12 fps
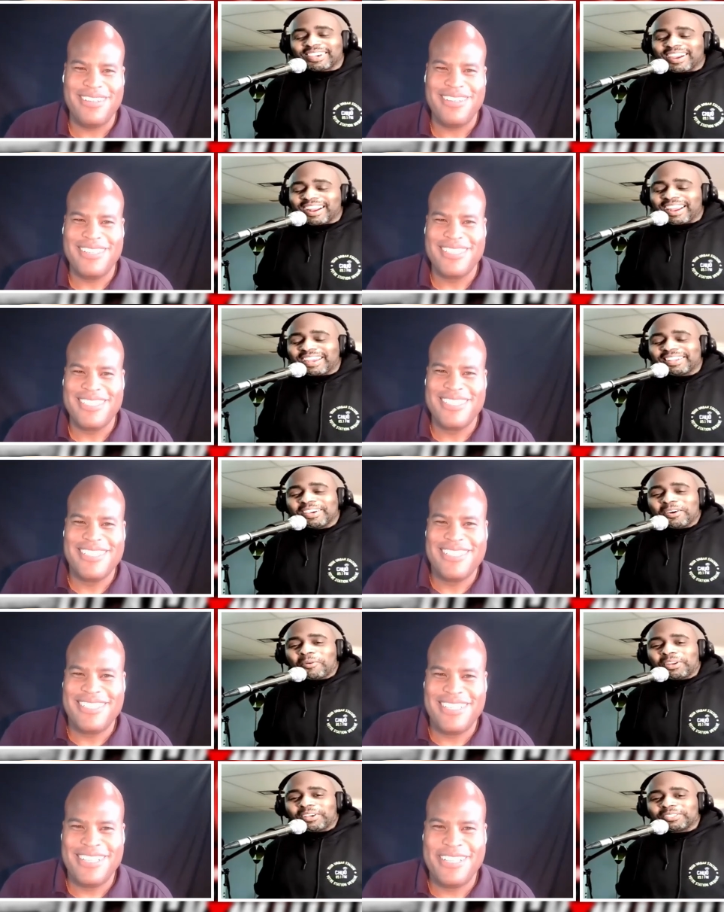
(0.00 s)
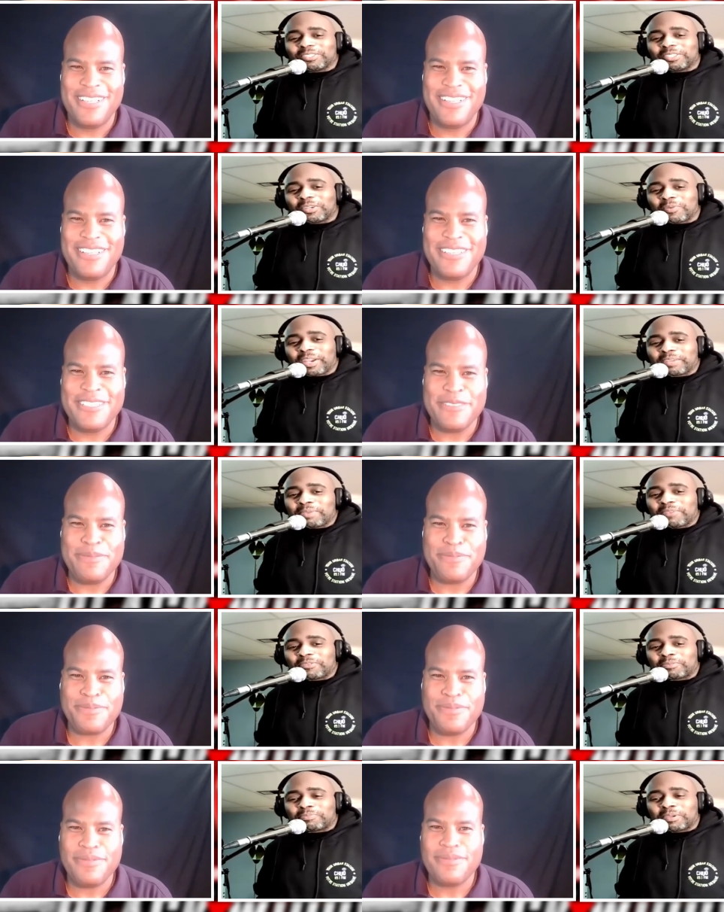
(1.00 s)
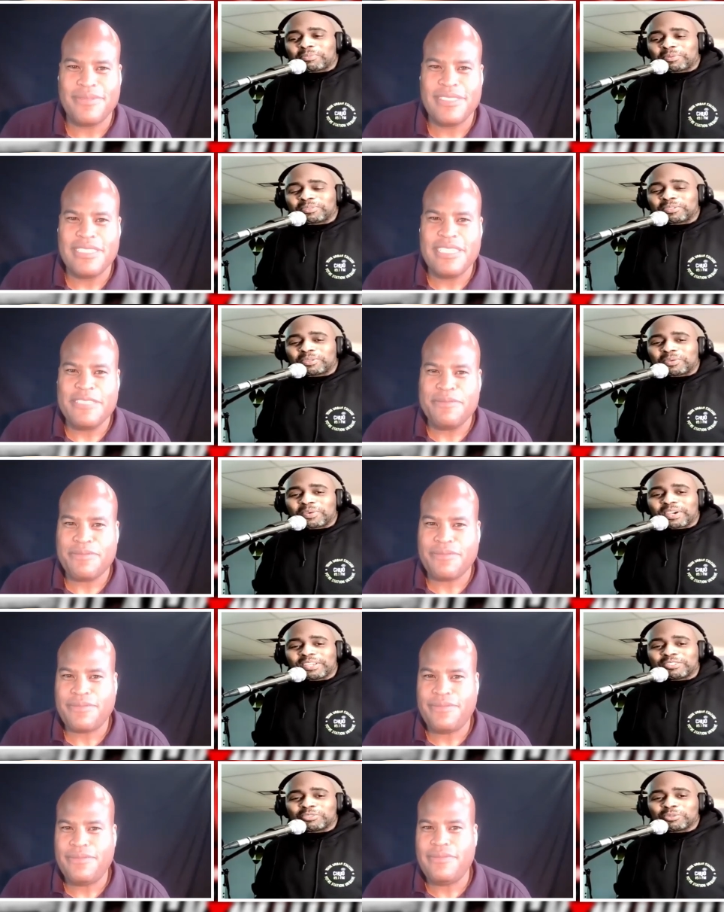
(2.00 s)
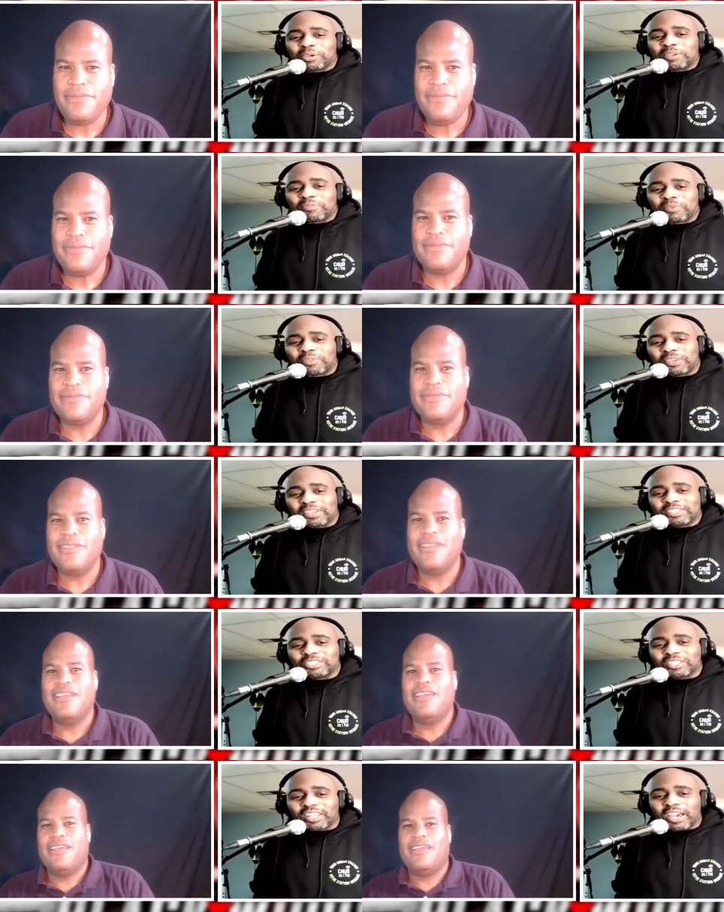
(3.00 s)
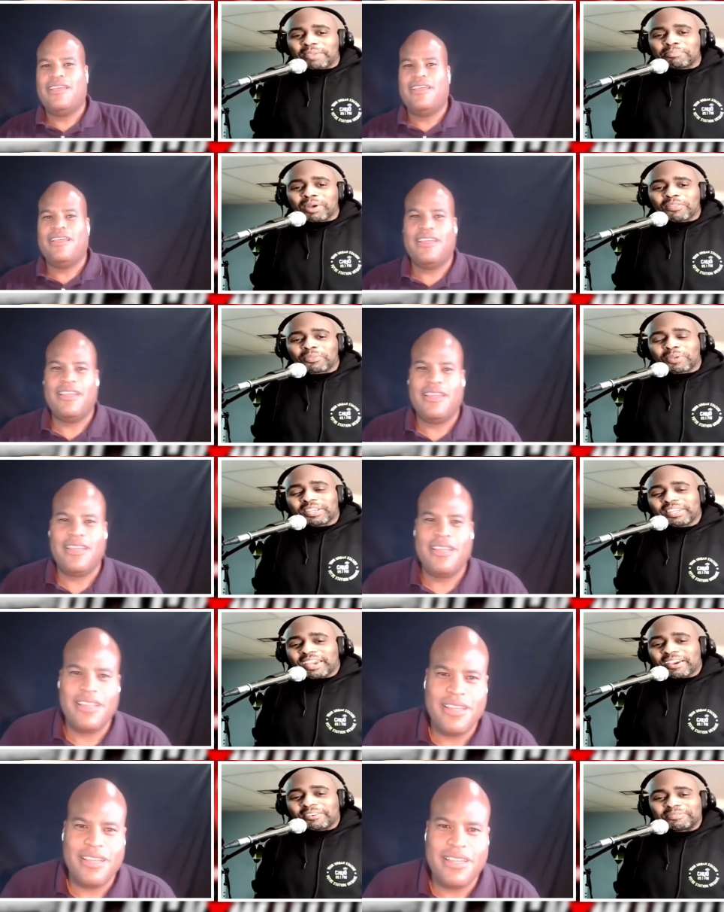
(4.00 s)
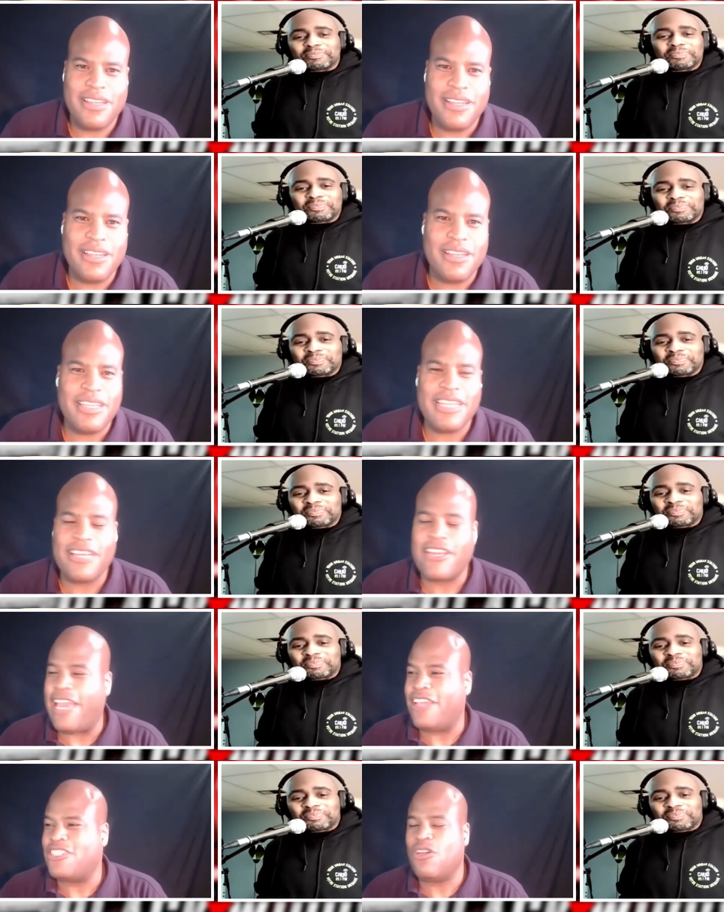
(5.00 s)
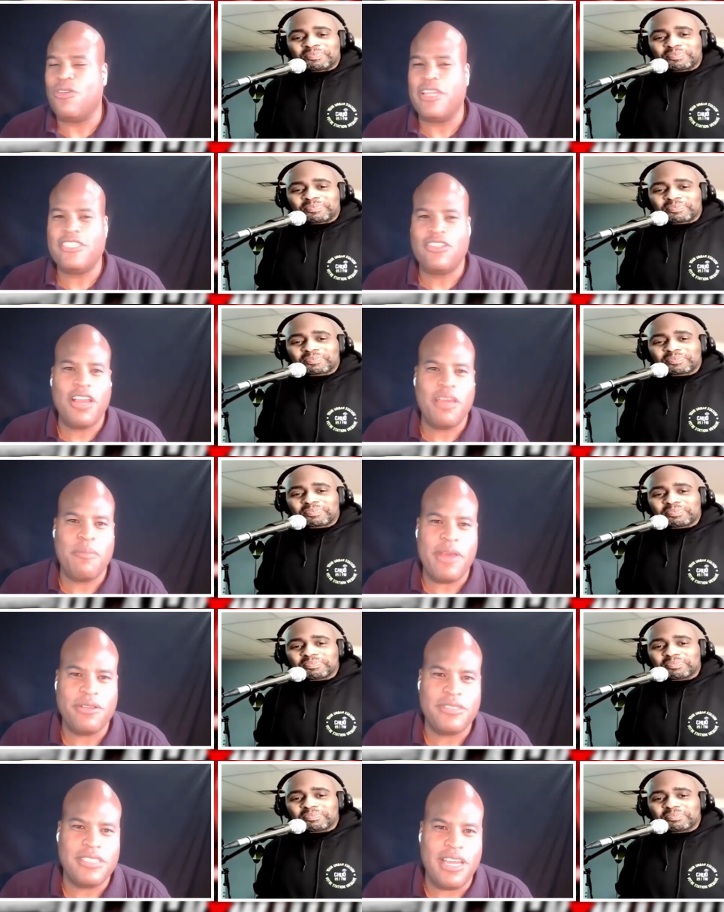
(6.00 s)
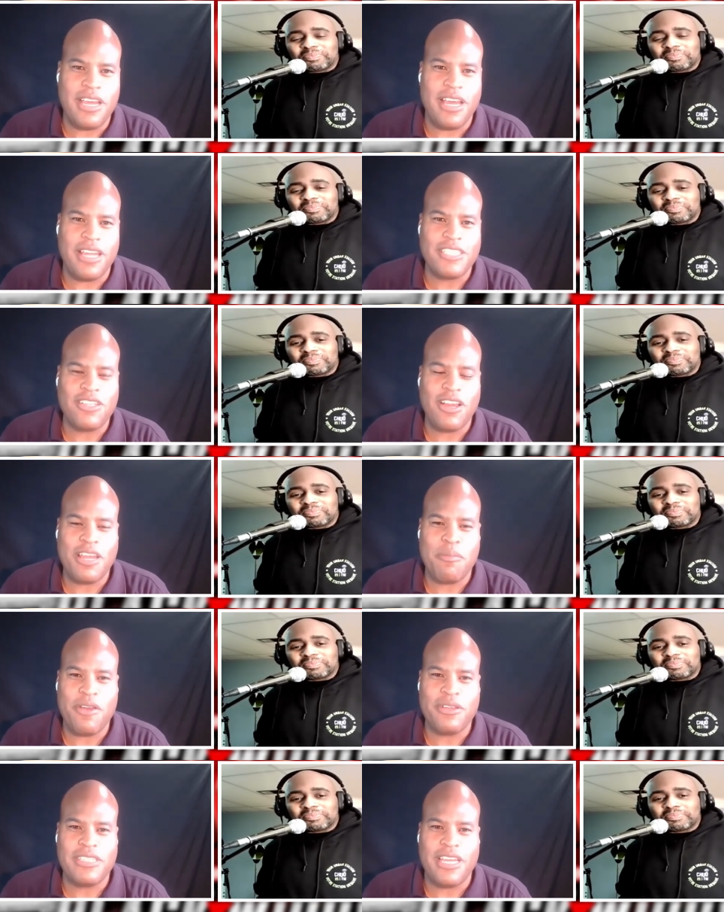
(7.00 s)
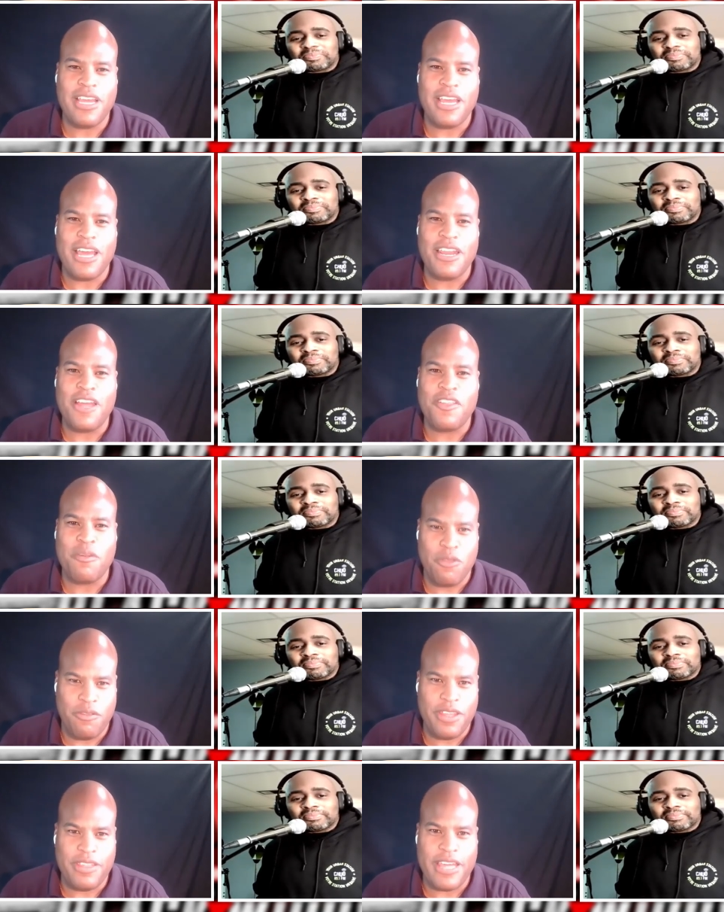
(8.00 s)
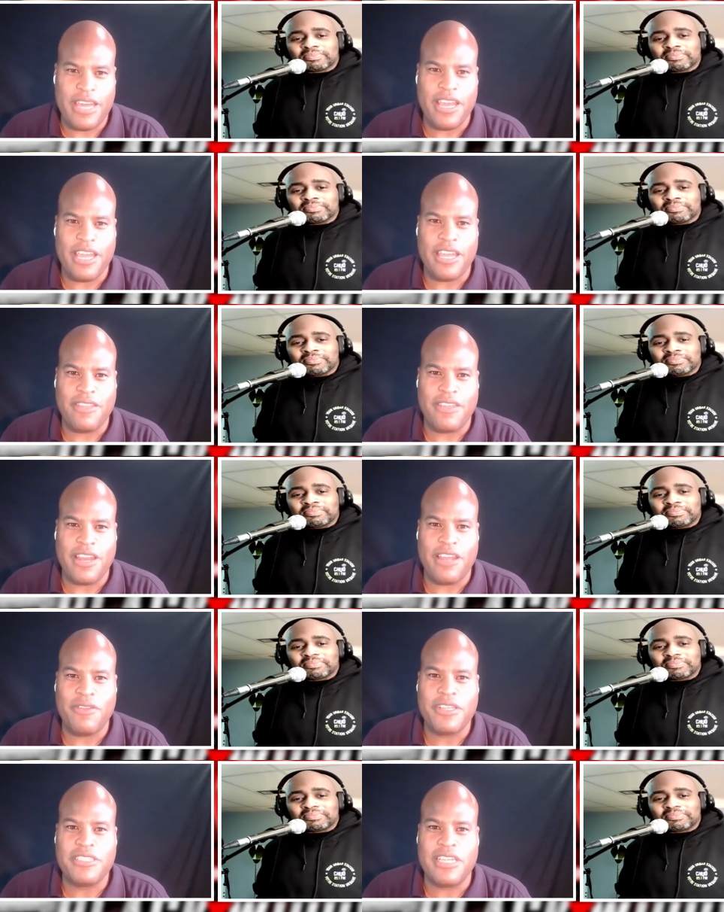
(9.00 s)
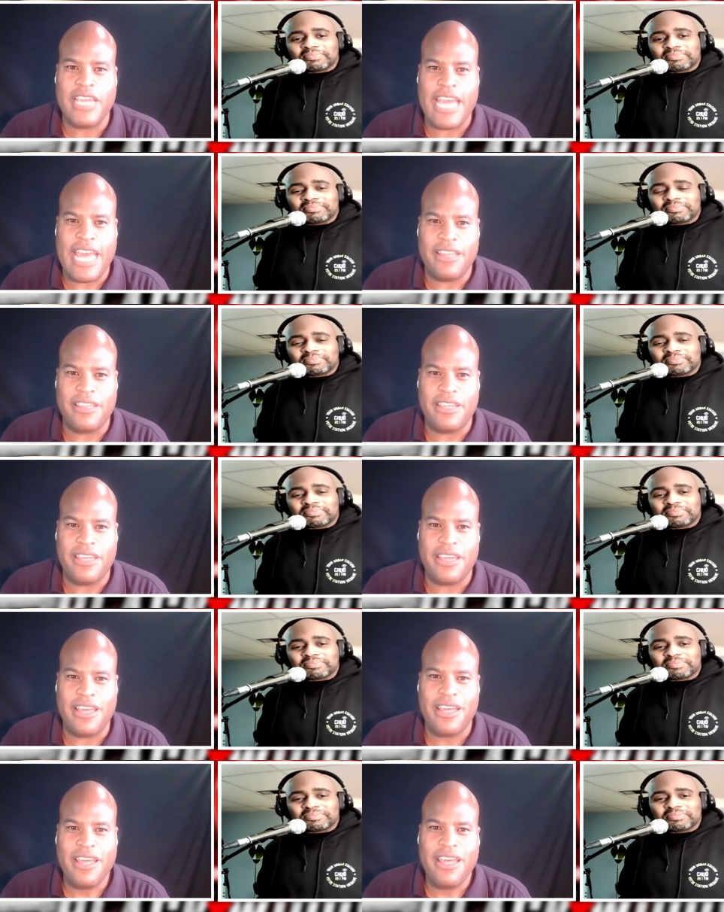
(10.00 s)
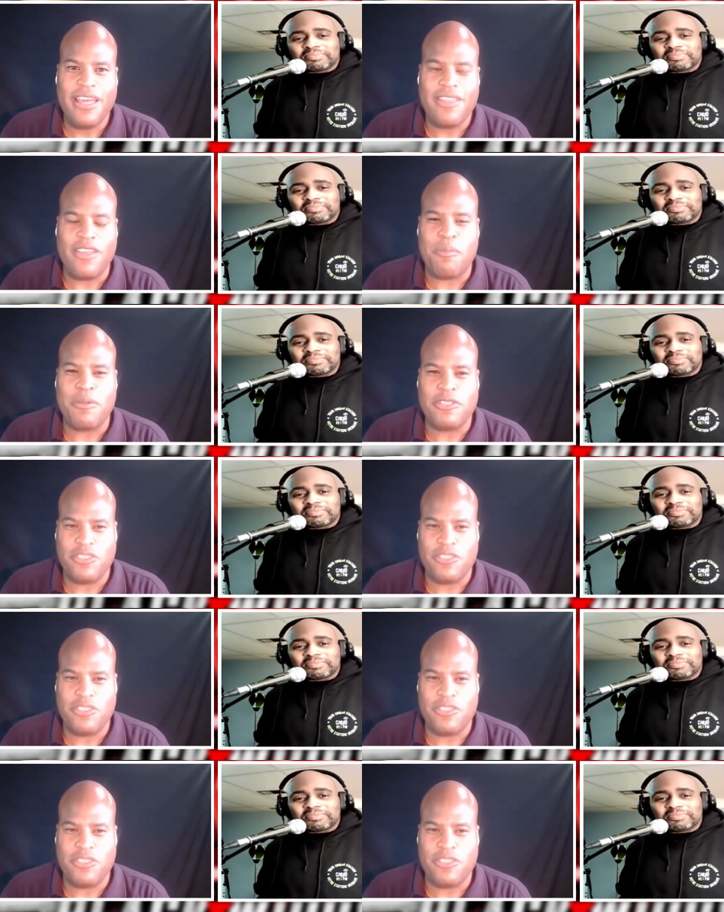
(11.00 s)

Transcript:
Speaker 1: All
Speaker 2: right. What else you can recommend for the people to uh, enjoy for the July month right now?
Speaker 1: Okay, so let's talk about uh, let's talk about uh, another movie that I that I recently had the uh, the